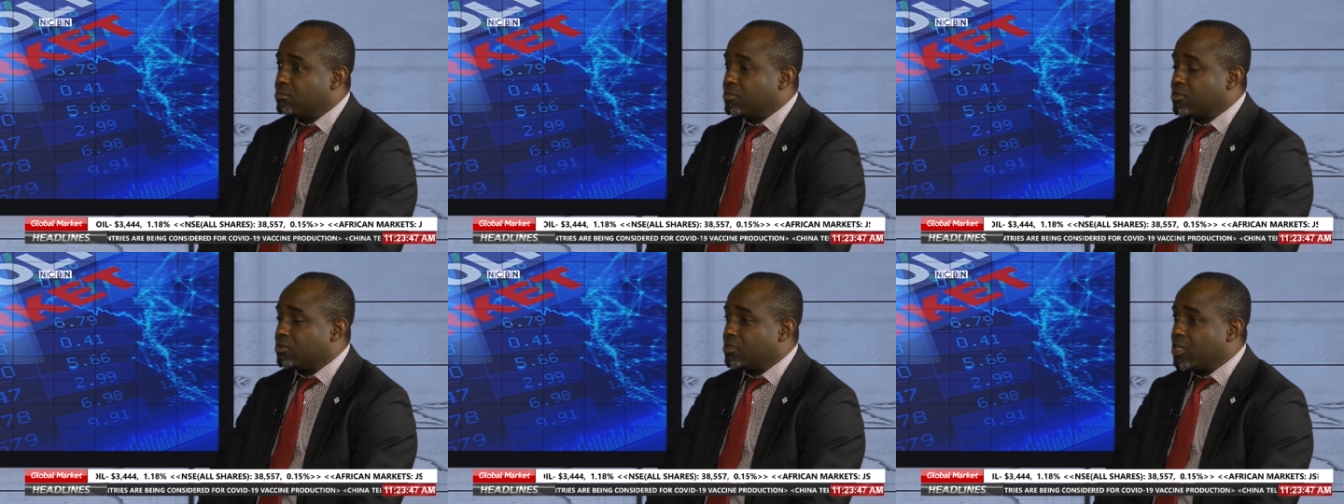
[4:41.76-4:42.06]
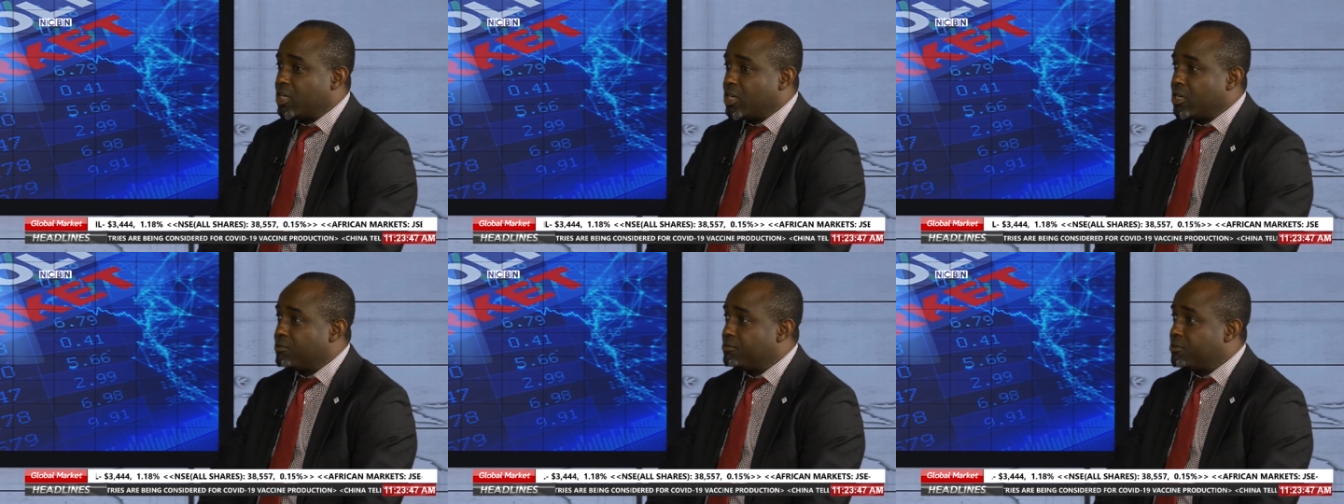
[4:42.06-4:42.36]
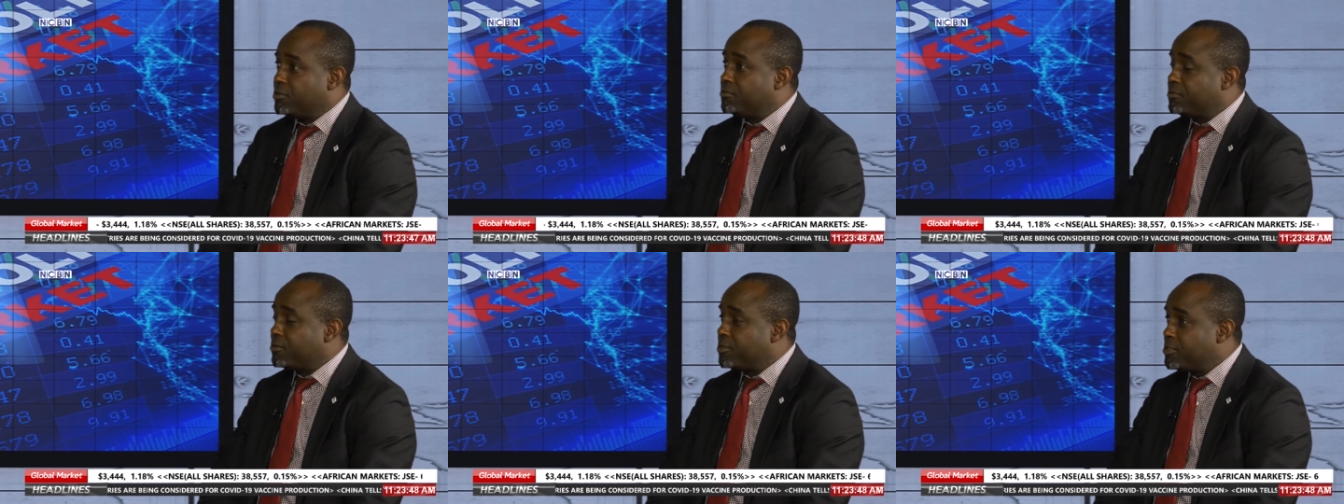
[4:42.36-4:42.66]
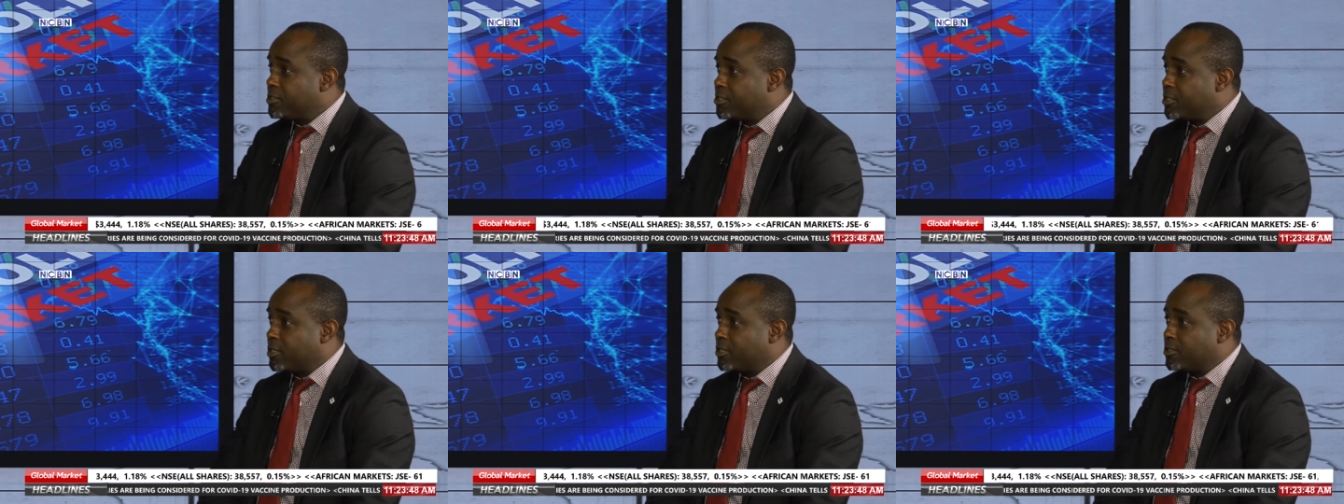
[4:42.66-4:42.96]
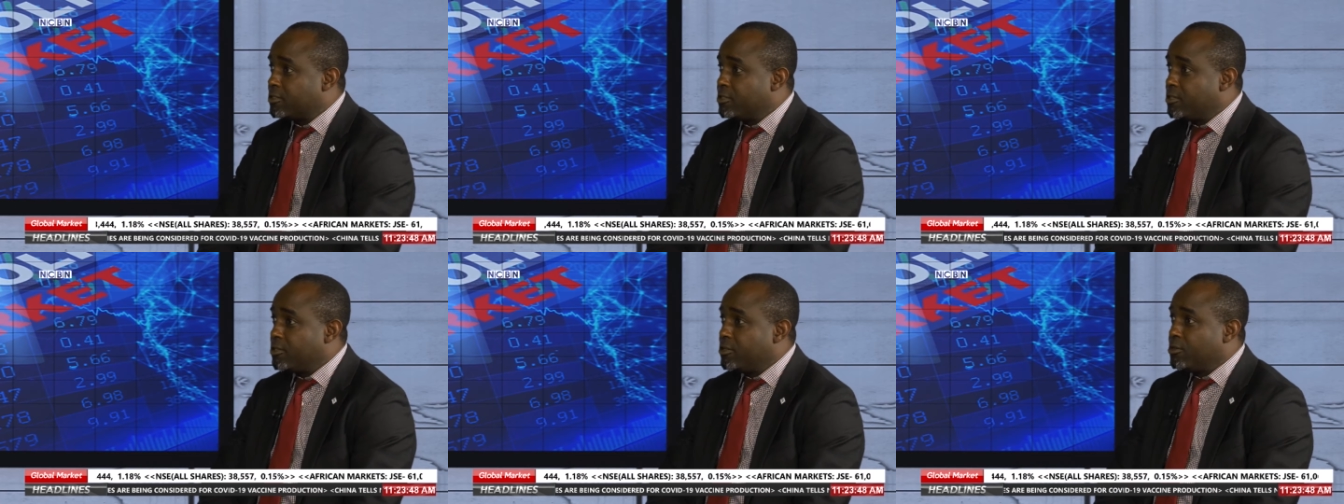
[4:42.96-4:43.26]
have a fresh say,
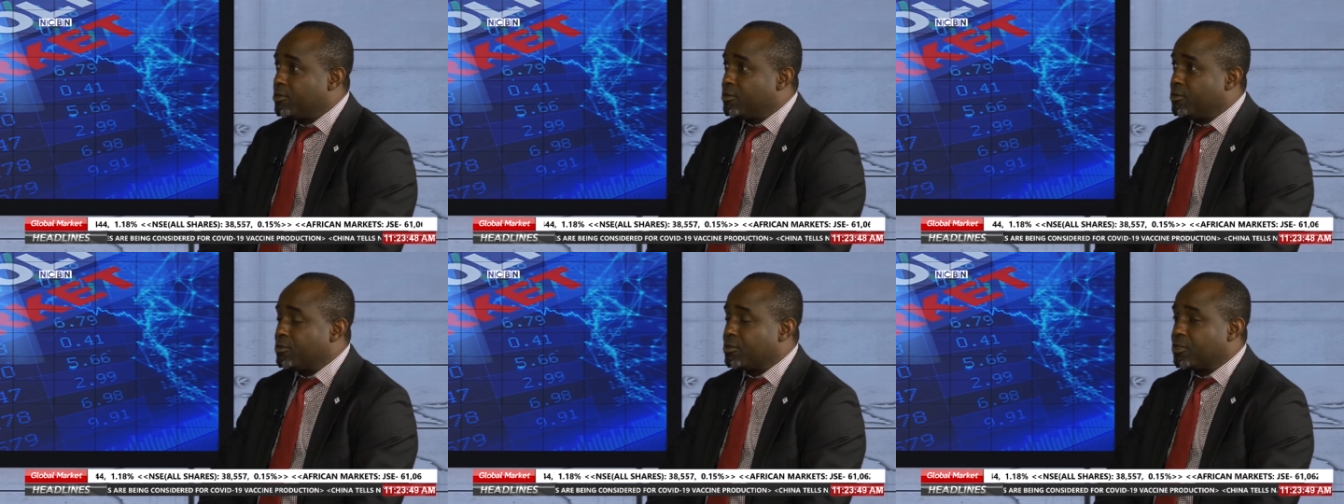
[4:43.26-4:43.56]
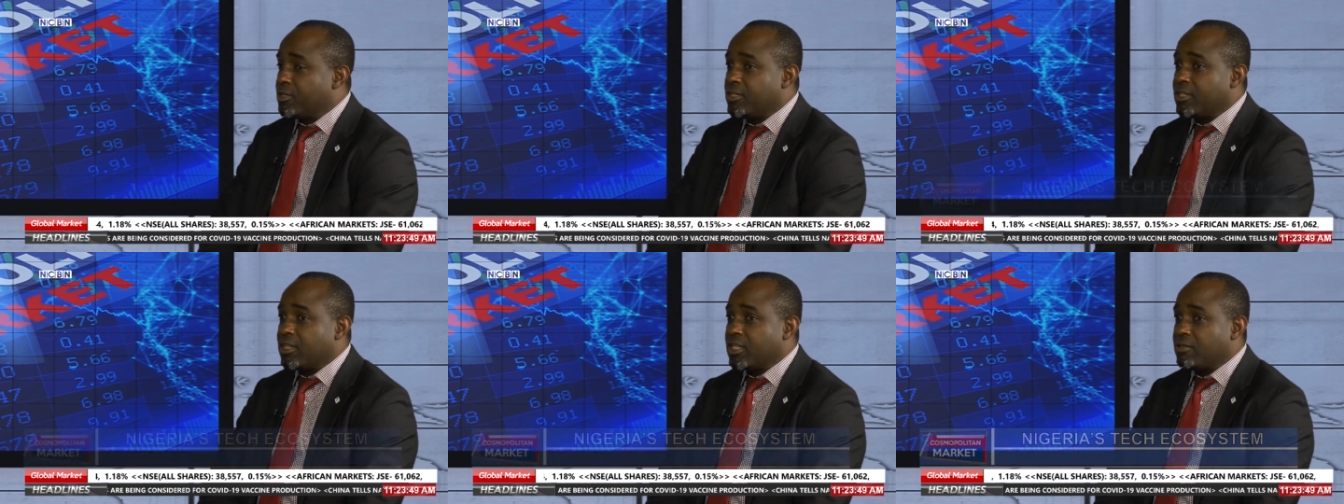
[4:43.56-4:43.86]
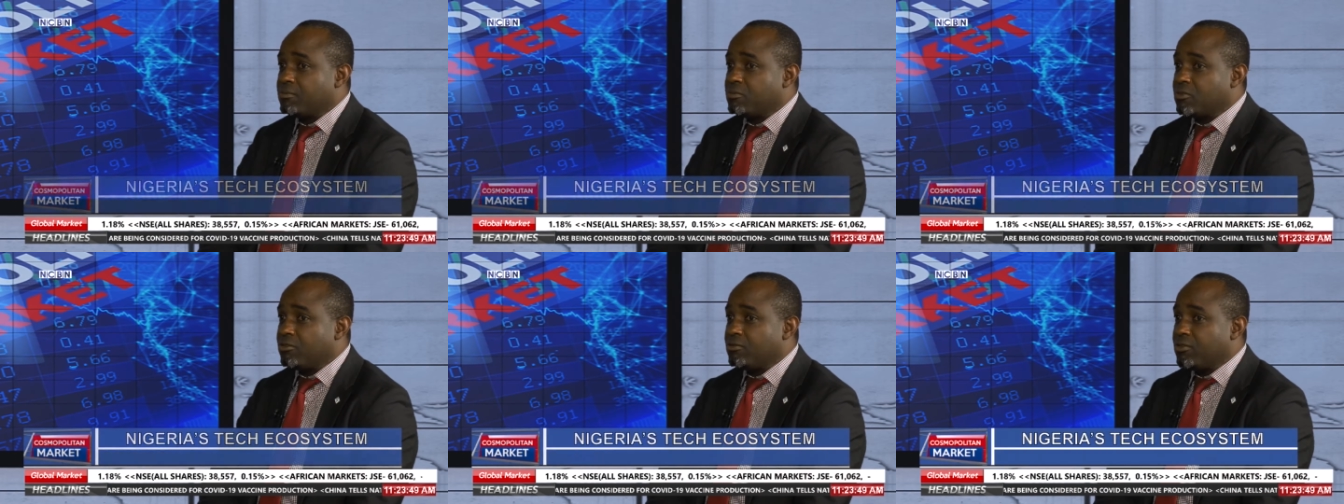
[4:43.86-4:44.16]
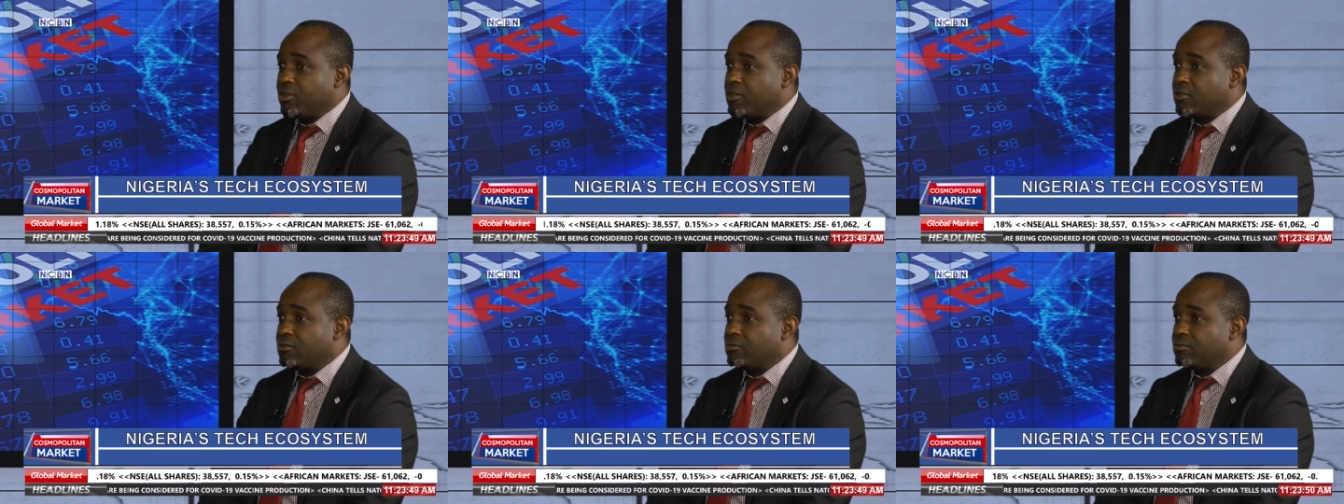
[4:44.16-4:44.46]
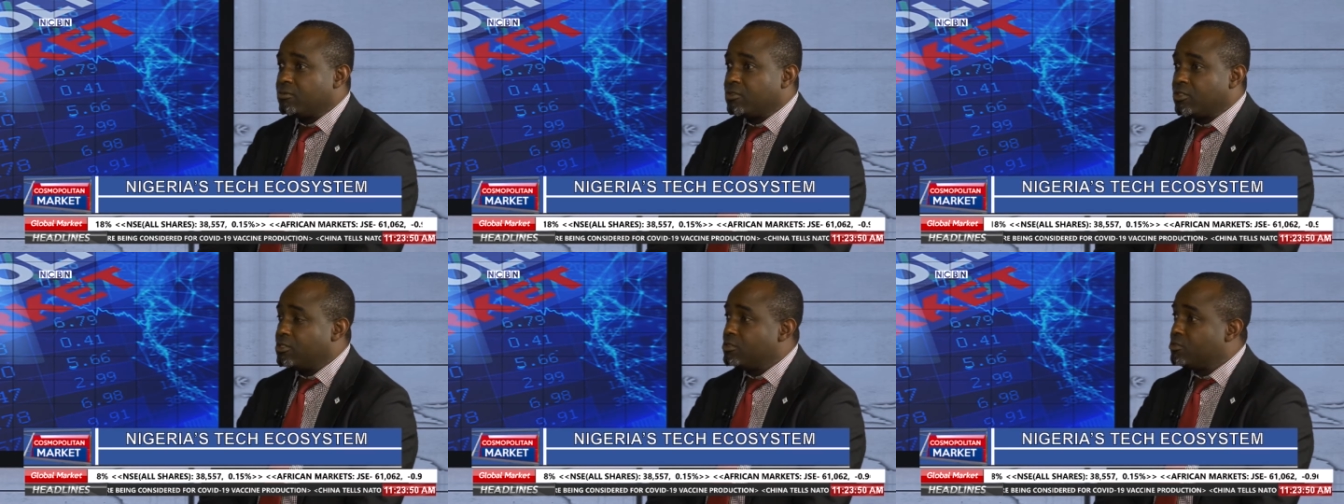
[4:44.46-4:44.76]
okay, in terms of how
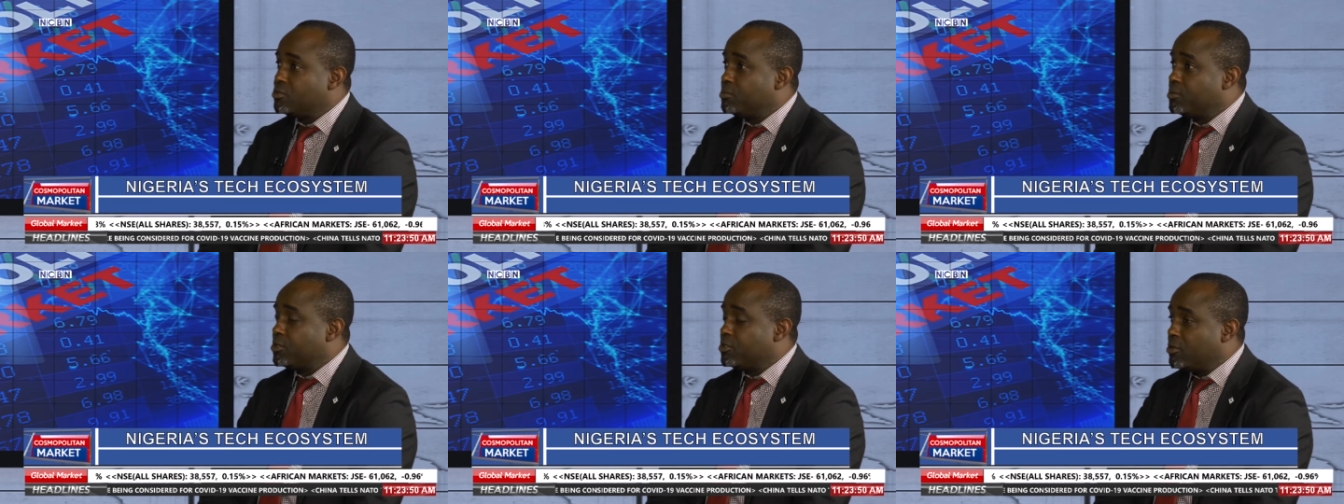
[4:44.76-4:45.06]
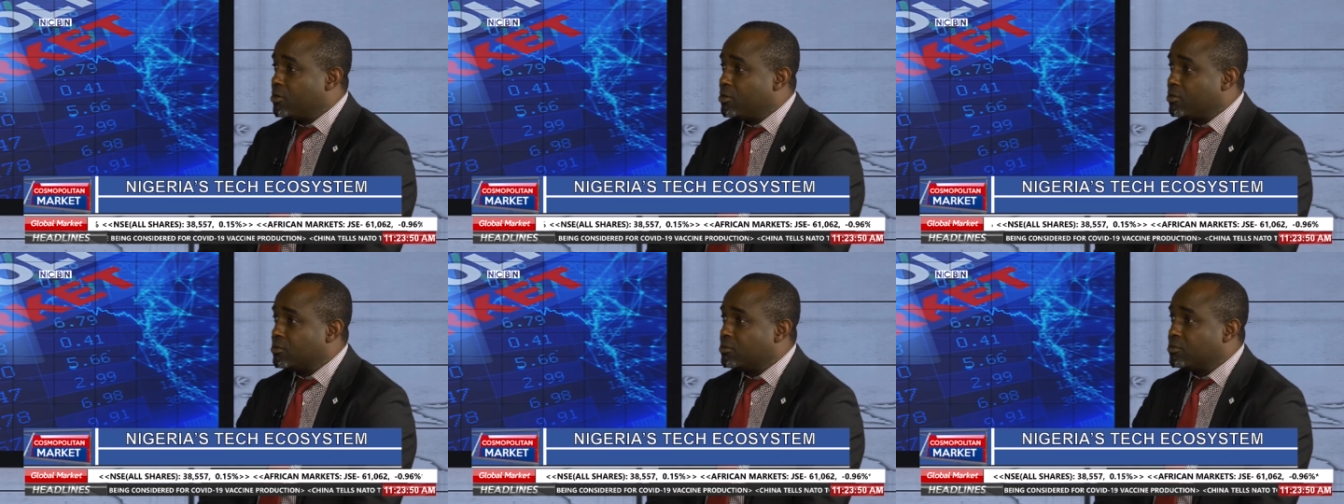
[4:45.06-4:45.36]
things should be done?